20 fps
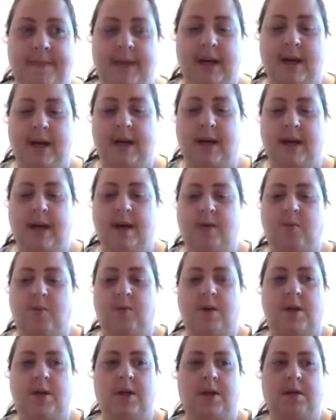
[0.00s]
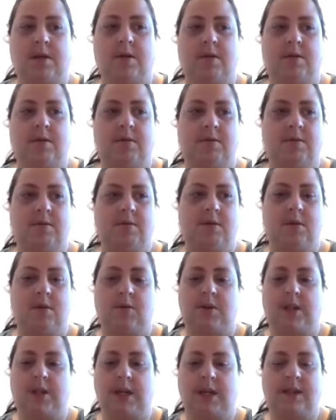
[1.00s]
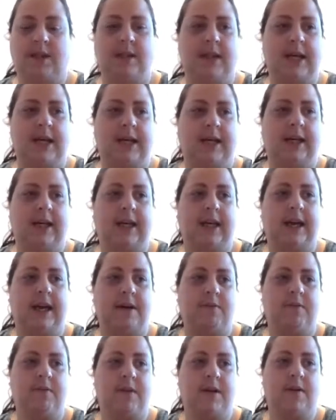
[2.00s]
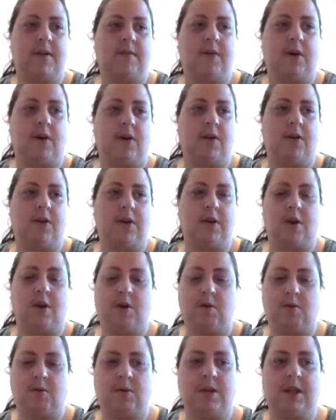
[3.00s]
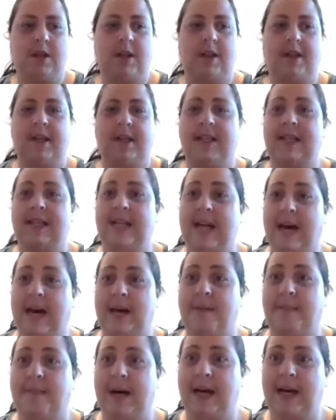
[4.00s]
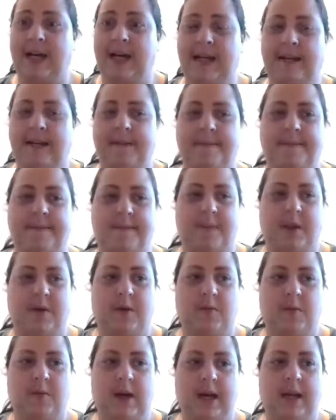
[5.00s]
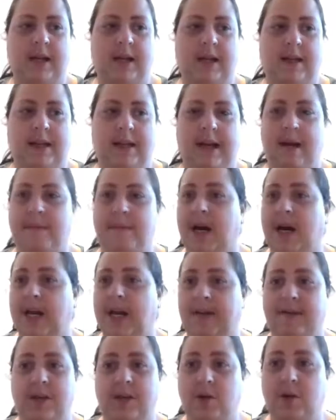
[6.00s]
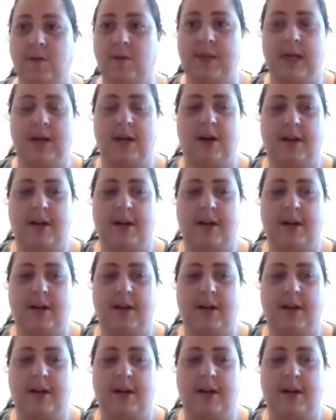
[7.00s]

I would do things like get rid of all the code that's not mine, right? That I'm not even using.